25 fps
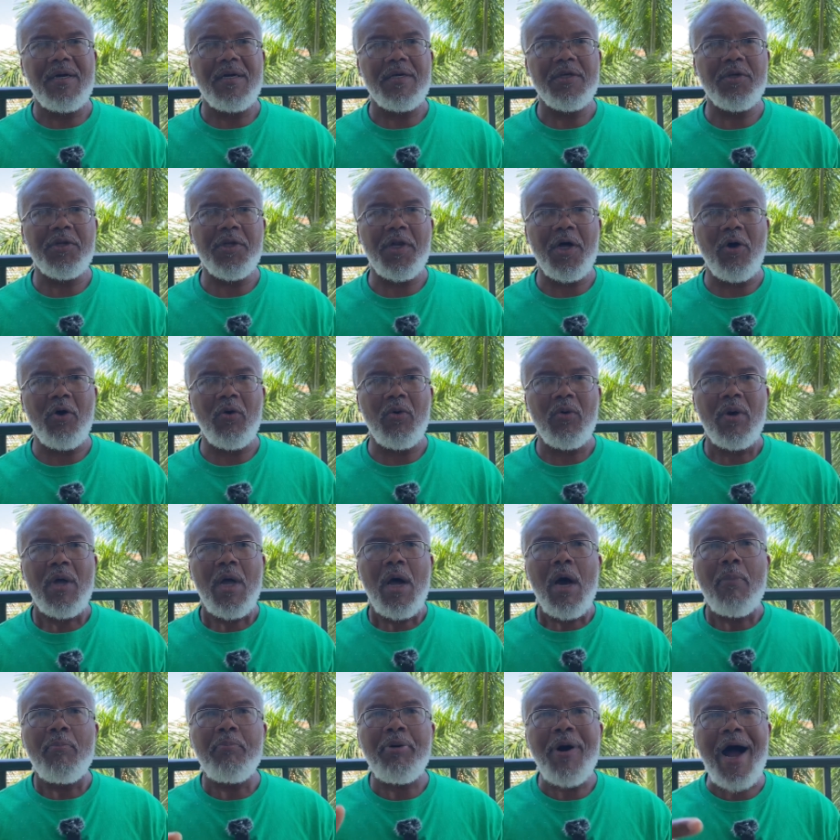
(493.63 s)
you know,
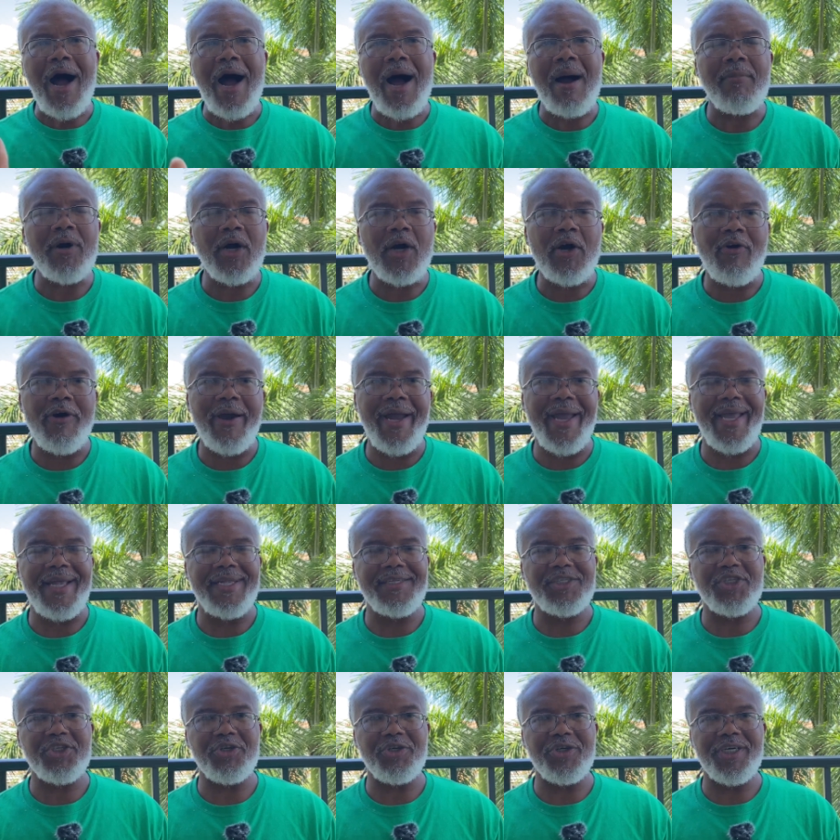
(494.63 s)

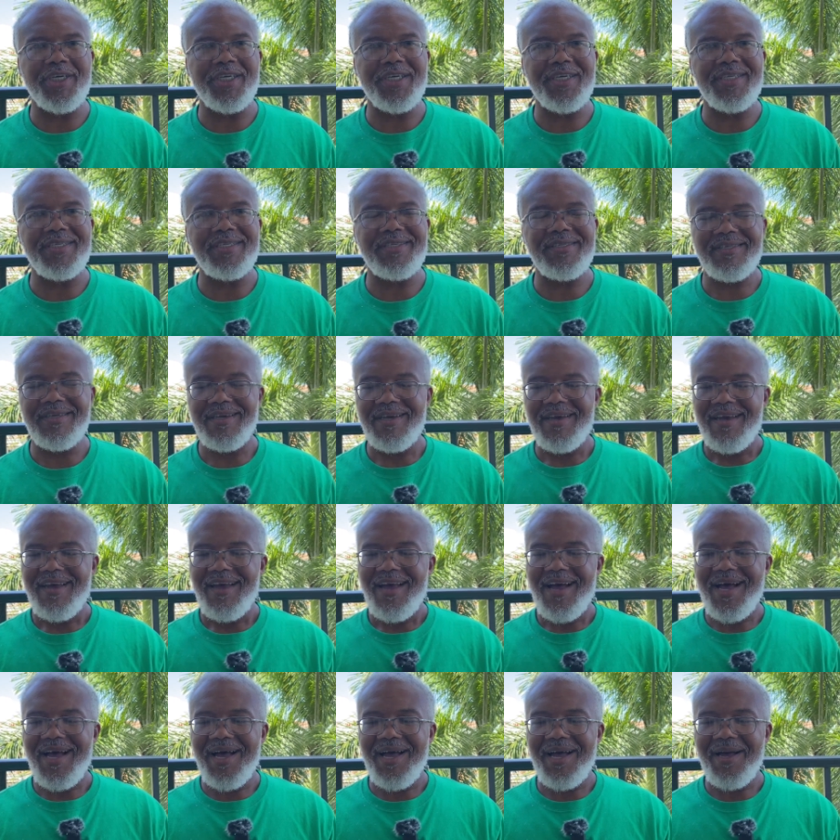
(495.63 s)
pomegranate trees,
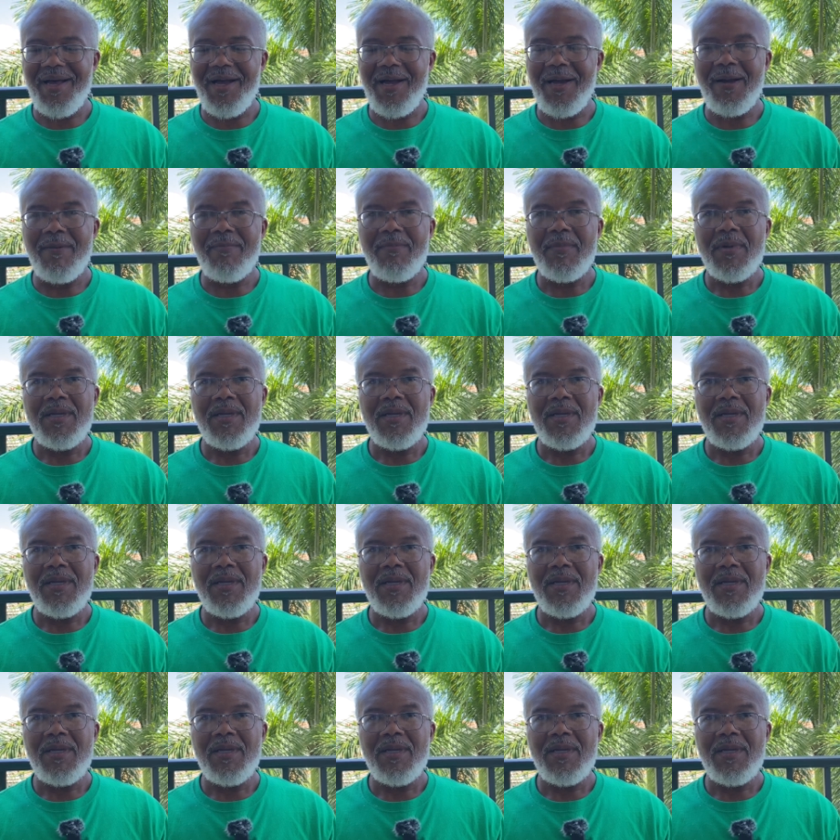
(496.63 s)
uh,